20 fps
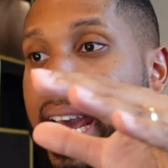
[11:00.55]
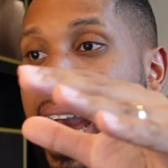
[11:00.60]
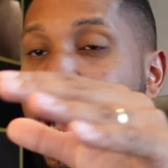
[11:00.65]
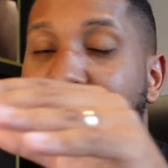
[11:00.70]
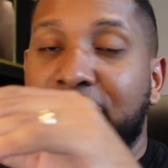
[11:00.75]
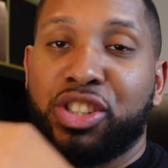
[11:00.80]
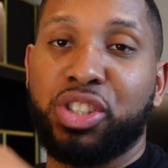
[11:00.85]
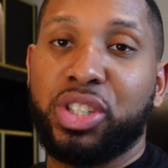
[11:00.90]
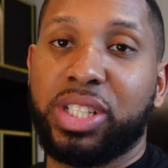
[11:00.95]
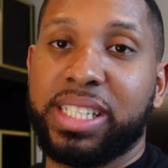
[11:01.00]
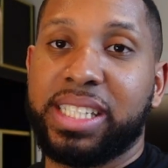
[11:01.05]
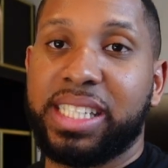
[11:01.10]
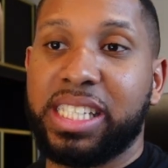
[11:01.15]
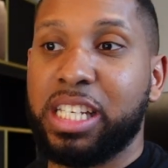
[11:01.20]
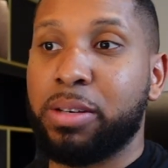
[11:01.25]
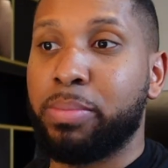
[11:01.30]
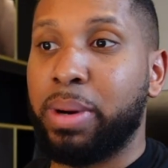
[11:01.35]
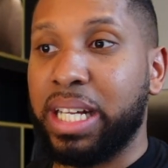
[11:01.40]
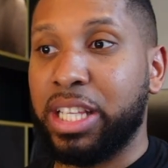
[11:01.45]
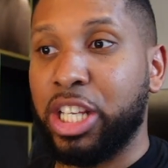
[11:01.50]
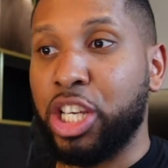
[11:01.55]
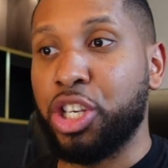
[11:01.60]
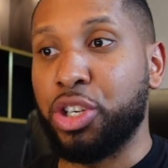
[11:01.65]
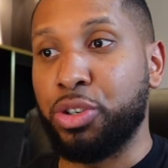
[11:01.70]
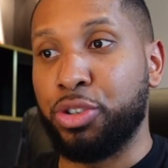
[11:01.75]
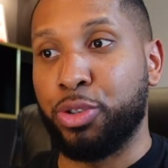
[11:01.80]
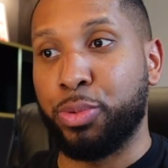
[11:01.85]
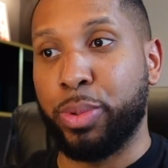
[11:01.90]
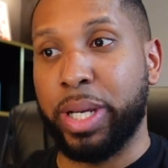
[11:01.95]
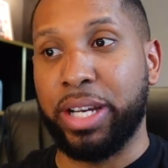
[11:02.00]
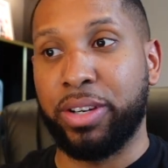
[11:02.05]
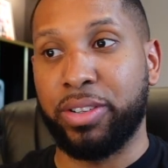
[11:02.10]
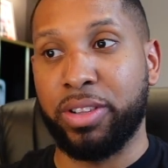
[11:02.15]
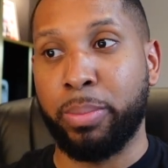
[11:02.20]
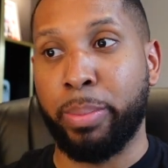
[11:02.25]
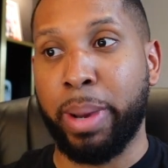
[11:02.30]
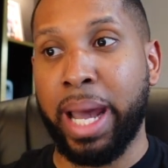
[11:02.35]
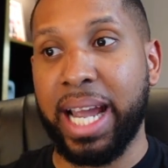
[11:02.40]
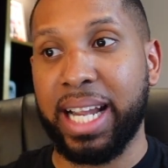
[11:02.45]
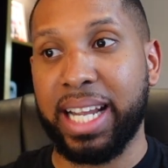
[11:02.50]
as you can see by the huge wing on the
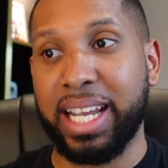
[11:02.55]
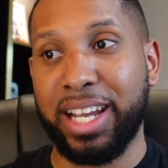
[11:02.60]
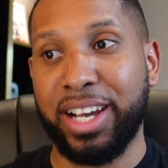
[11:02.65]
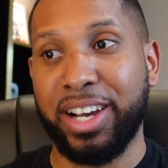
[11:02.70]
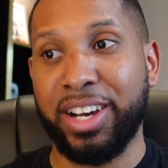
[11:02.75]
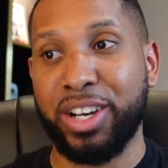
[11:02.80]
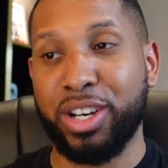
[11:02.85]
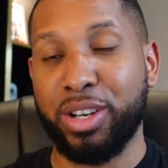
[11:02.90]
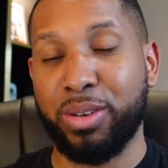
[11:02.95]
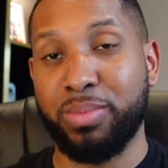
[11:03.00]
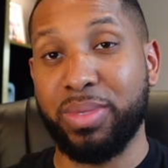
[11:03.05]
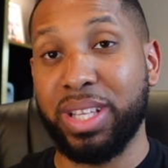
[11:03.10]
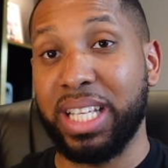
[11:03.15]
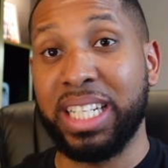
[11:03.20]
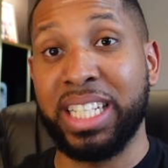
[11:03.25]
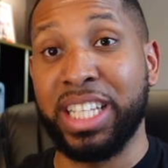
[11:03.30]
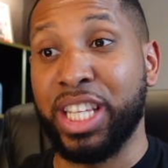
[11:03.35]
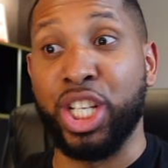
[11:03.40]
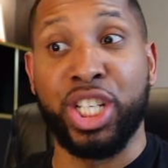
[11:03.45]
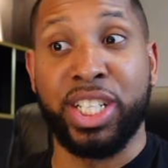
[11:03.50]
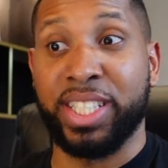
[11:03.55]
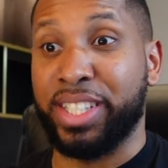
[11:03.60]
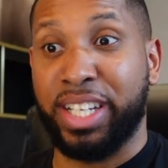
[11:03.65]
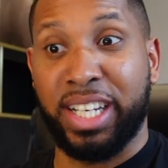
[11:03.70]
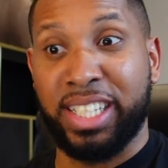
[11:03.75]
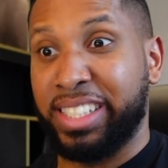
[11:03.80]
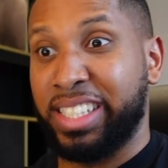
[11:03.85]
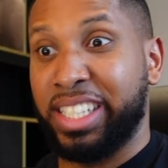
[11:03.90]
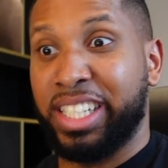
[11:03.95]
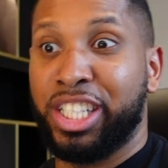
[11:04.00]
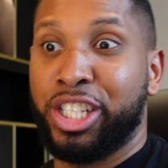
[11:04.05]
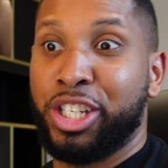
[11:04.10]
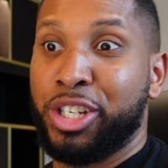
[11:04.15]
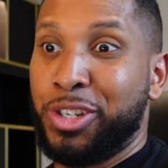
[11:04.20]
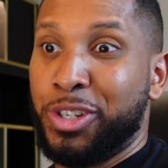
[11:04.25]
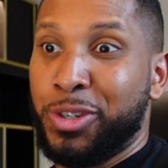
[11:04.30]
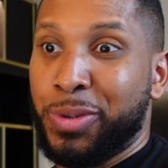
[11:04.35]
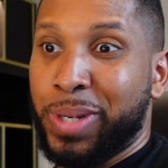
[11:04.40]
back, um, the disgustingly huge